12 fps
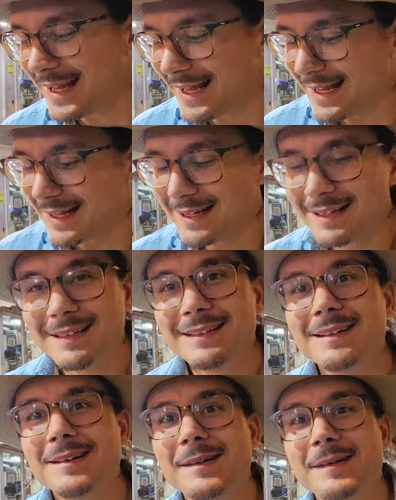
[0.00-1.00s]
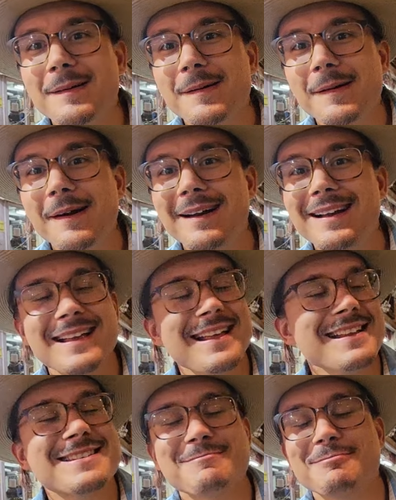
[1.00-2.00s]
Would you say it's bloody good?
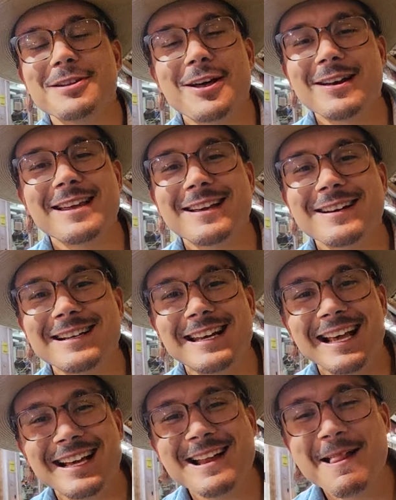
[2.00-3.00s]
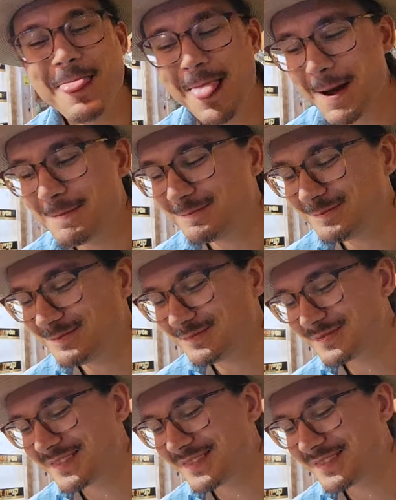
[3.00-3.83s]
It's bloody good. Bloody good